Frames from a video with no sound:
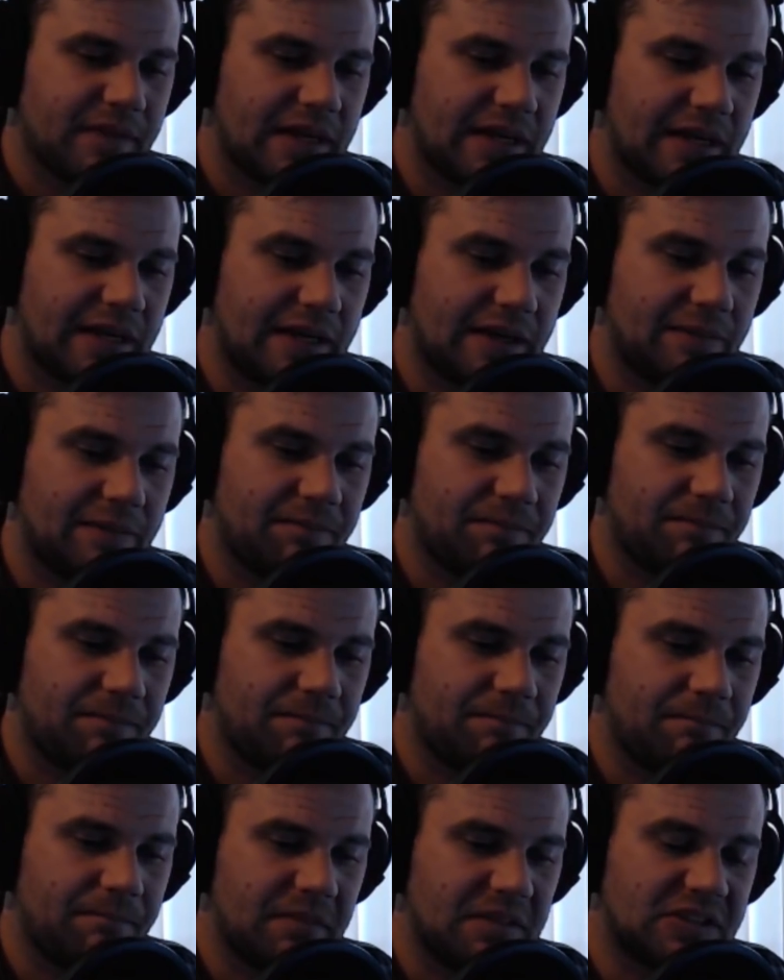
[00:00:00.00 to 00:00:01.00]
Um,
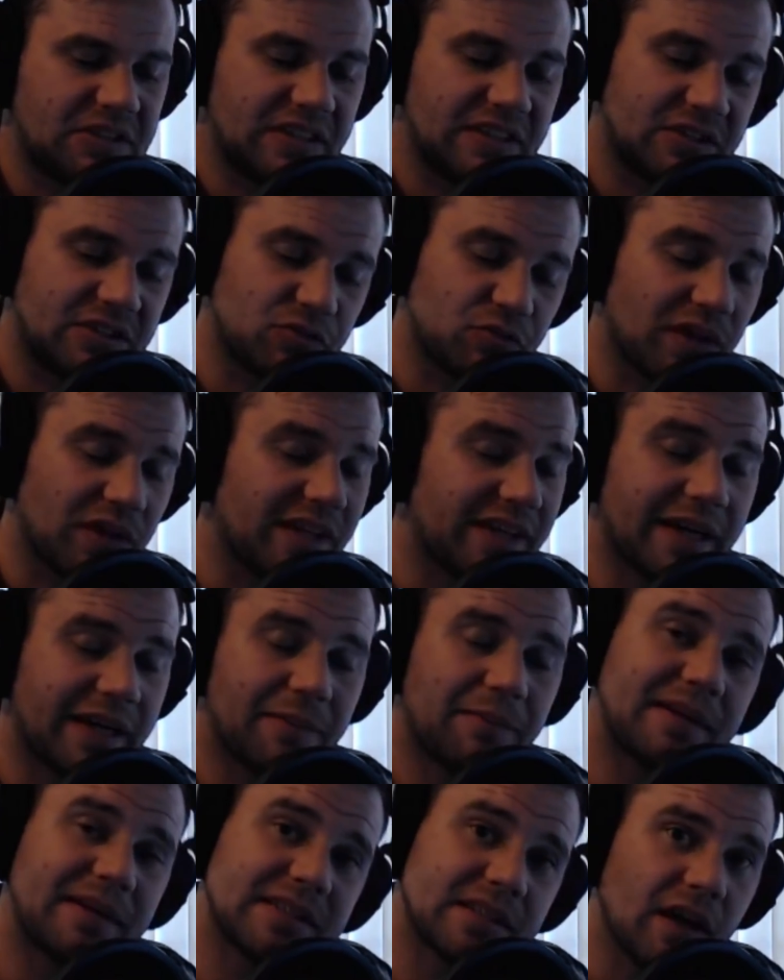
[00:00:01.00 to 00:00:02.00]
It's it's really going
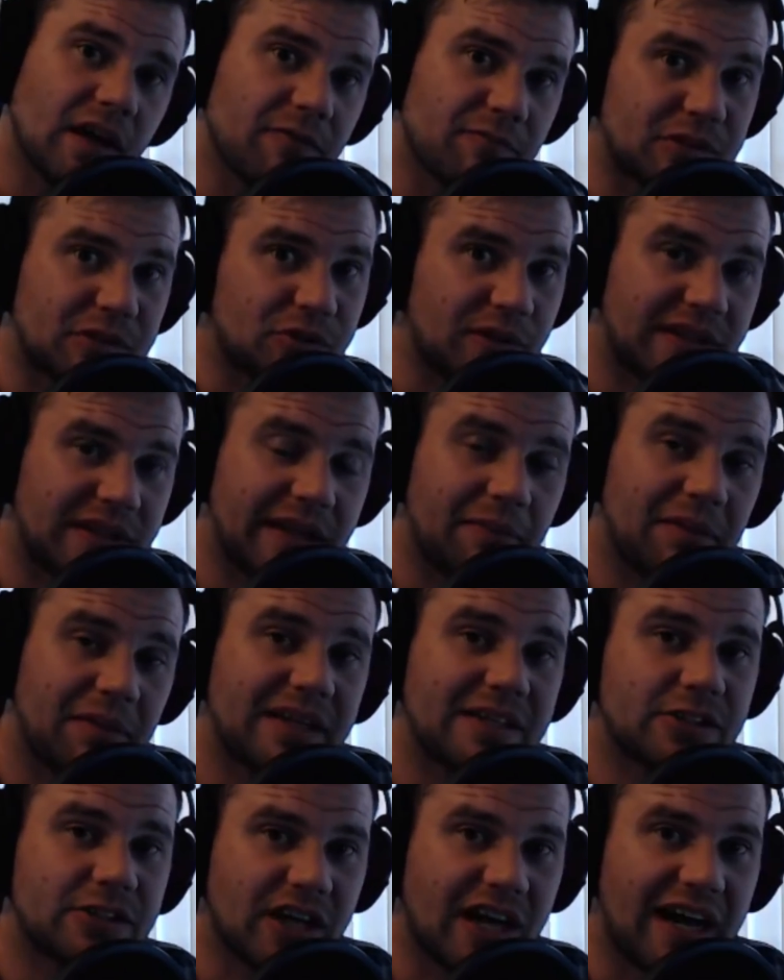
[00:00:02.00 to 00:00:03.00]
to be tough between them and
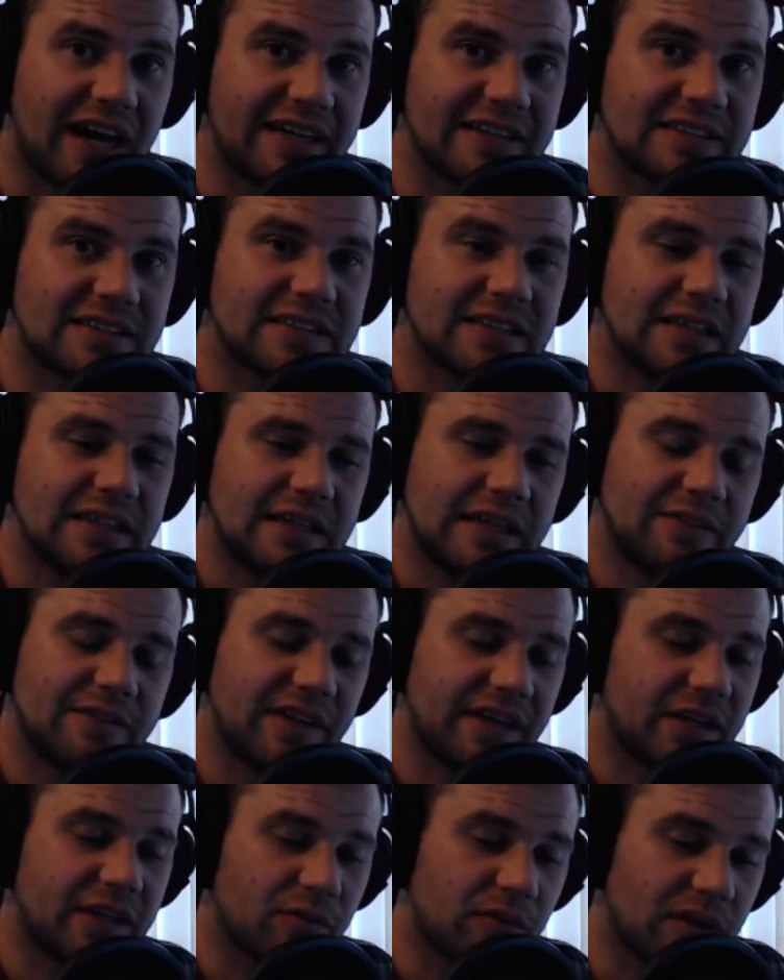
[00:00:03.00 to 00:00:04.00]
the Giants if
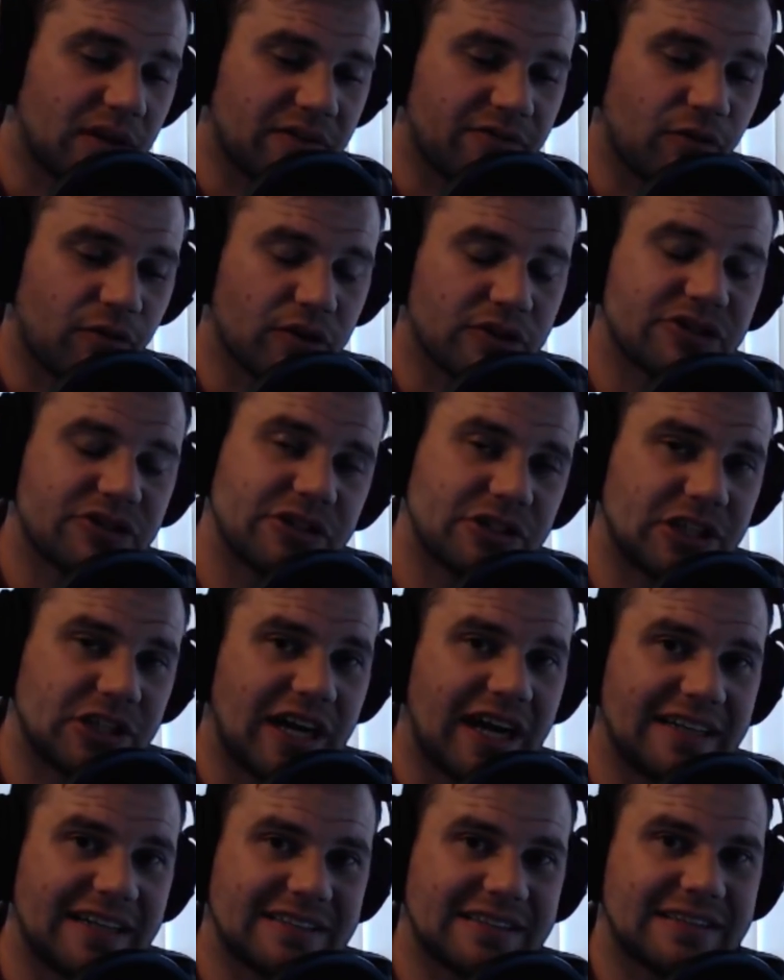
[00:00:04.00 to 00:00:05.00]
they can really force the
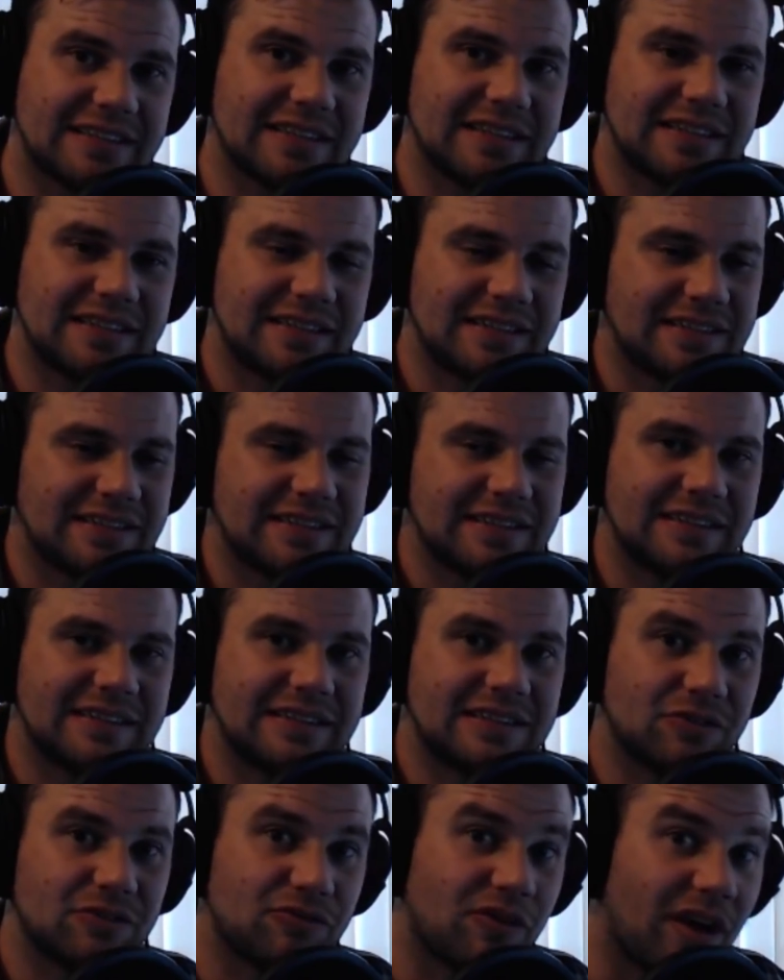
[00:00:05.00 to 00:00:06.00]
Giants to to
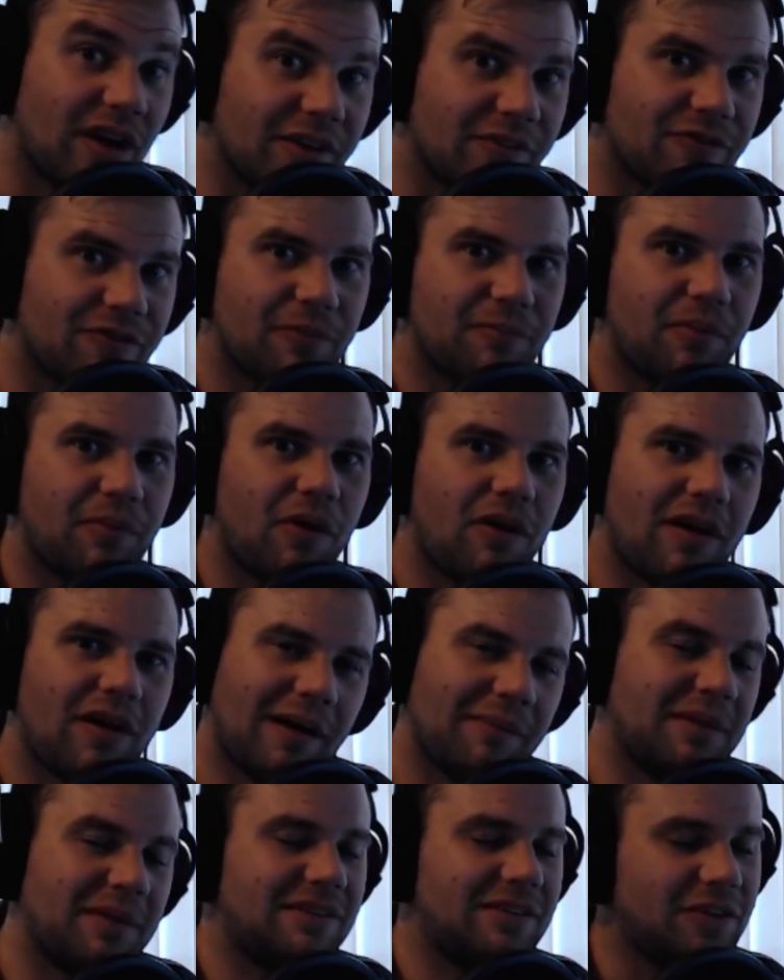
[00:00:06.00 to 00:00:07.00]
to run the football.
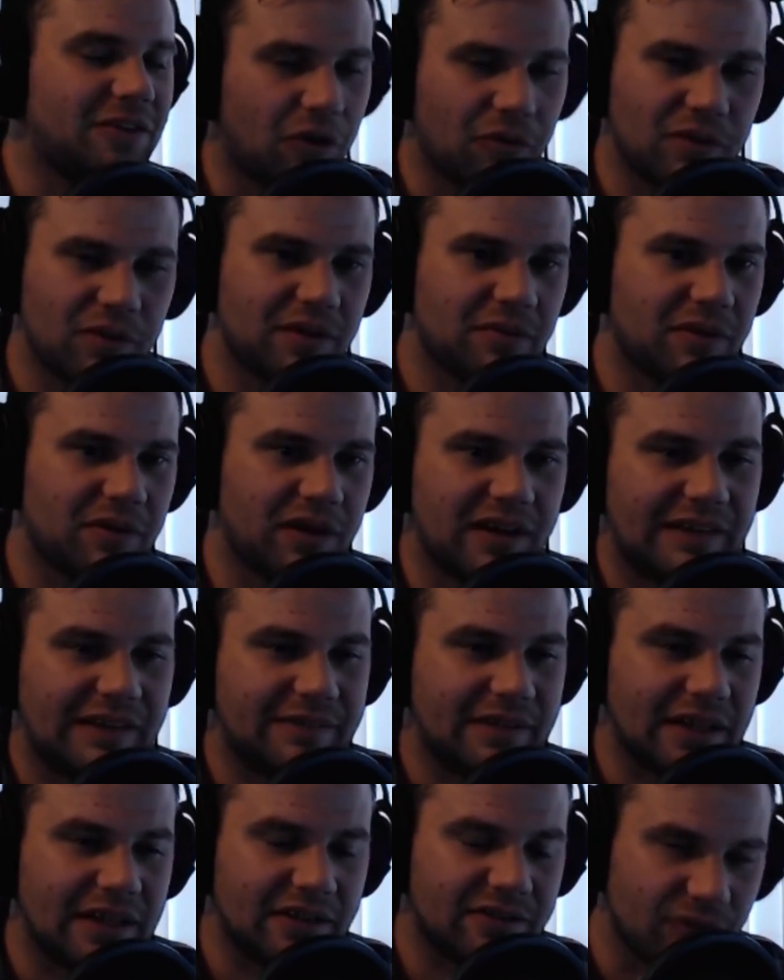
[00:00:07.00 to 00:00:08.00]
I mean, you don't really want to have
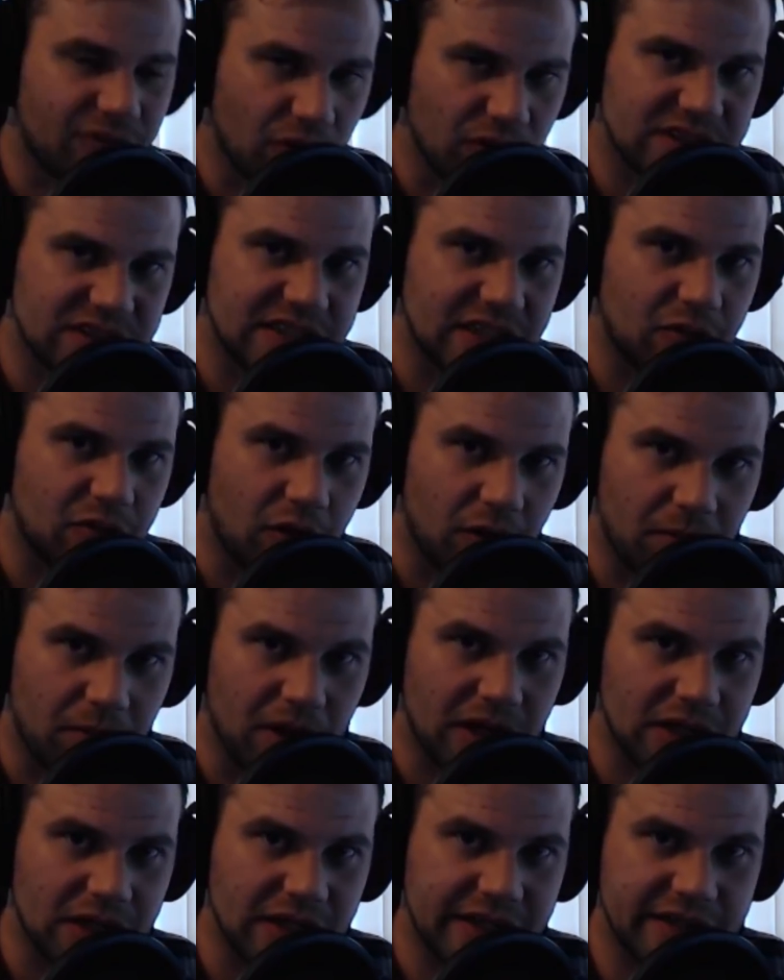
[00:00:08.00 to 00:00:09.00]
to like force Saquon
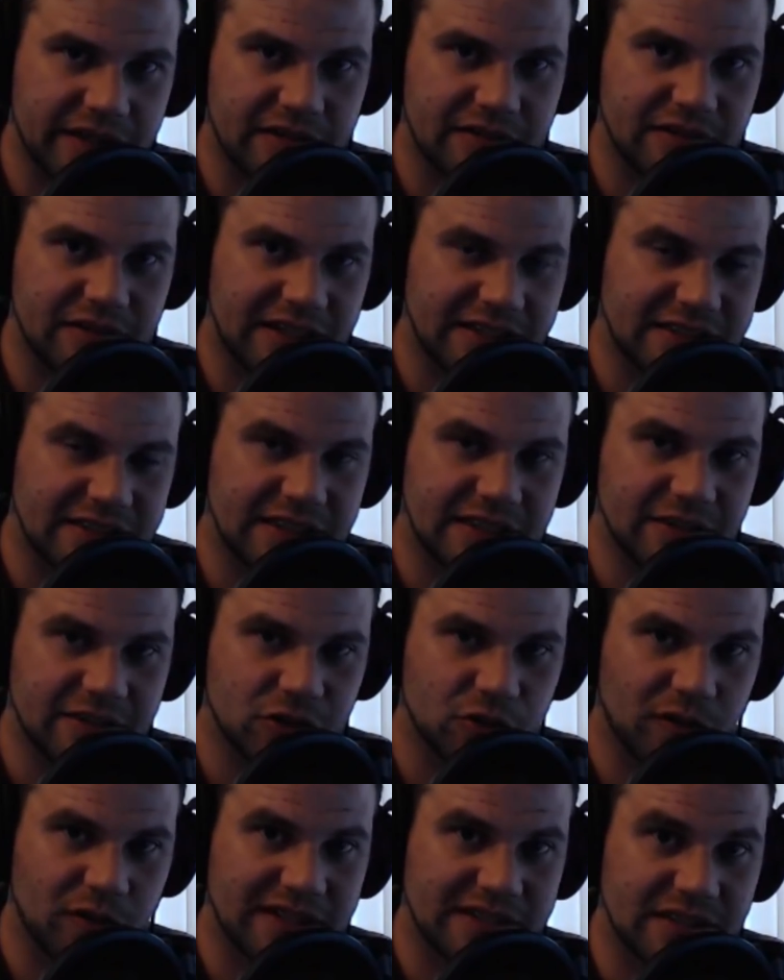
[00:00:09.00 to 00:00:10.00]
Barkley into eighteen to
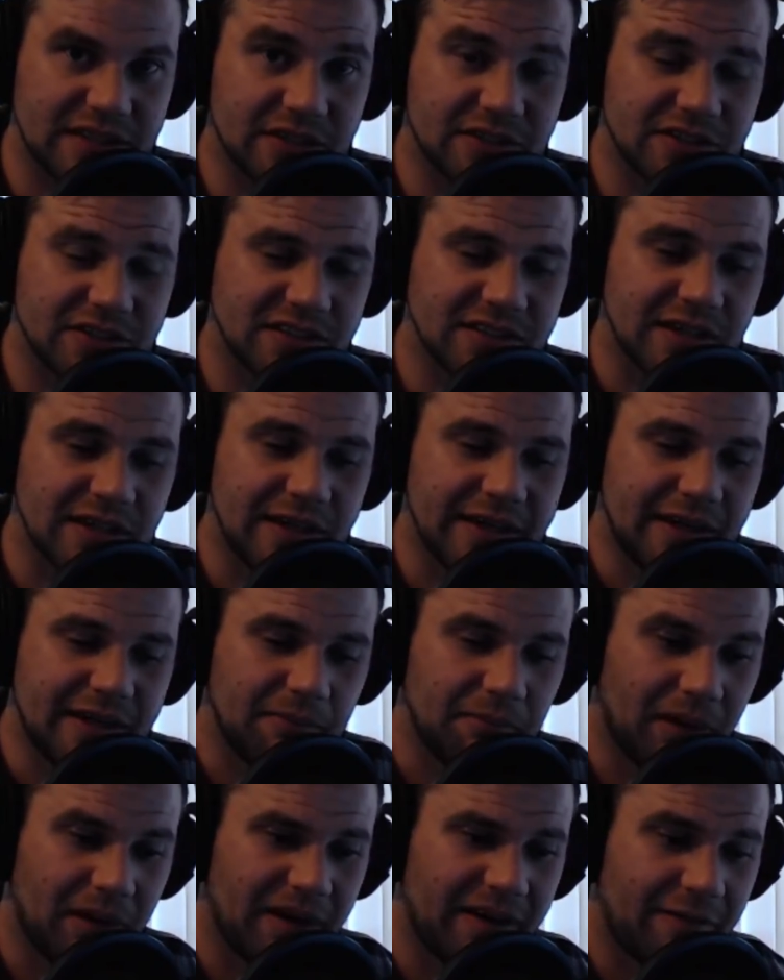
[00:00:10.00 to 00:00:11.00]
twenty touches,
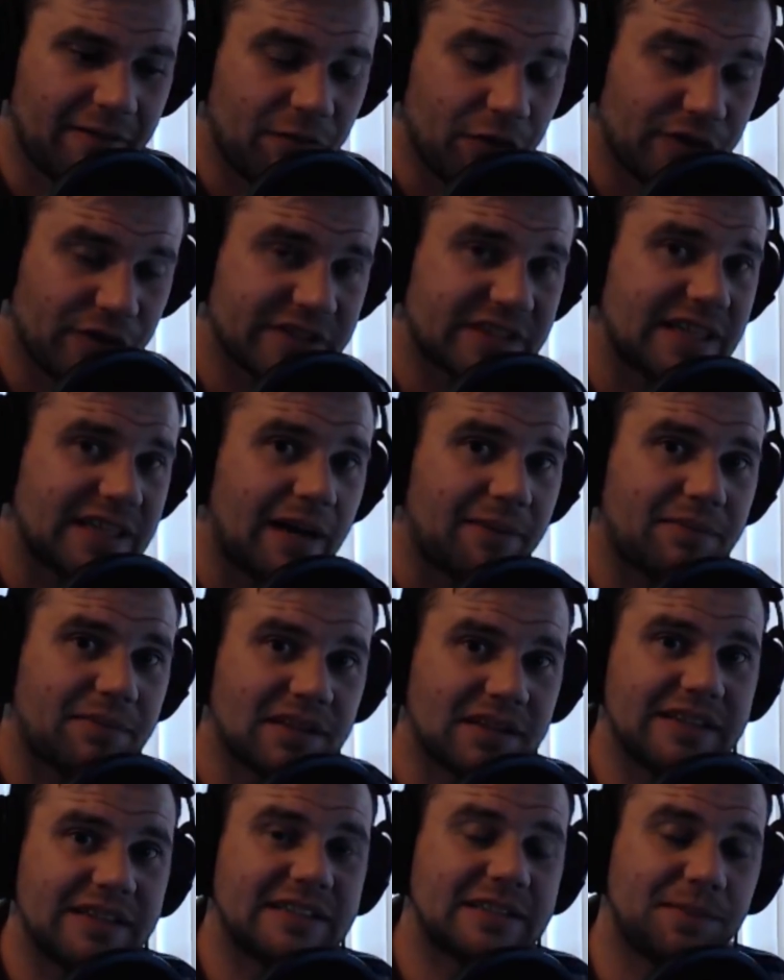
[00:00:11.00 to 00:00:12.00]
but if you could stop the
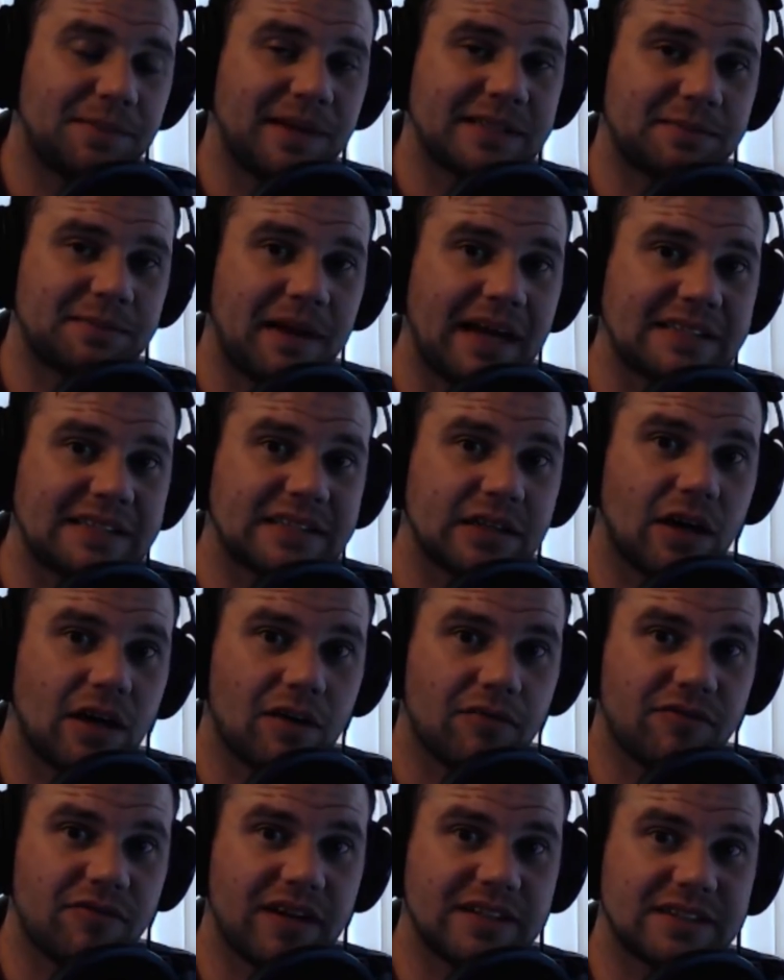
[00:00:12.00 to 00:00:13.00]
league's best passing
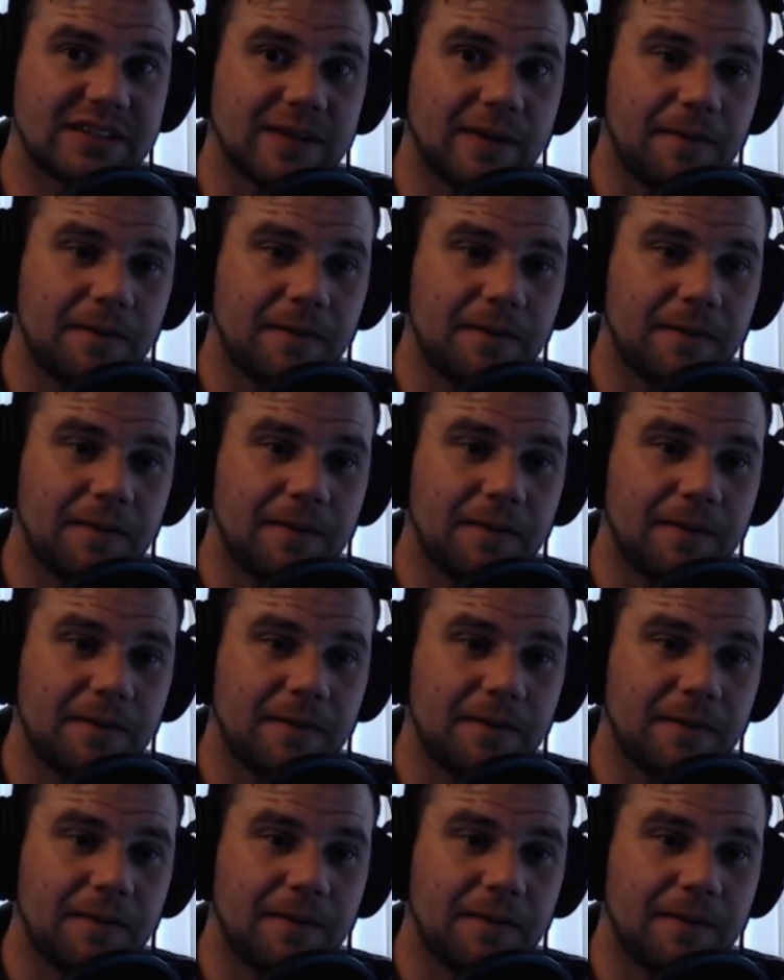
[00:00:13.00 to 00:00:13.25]
offense,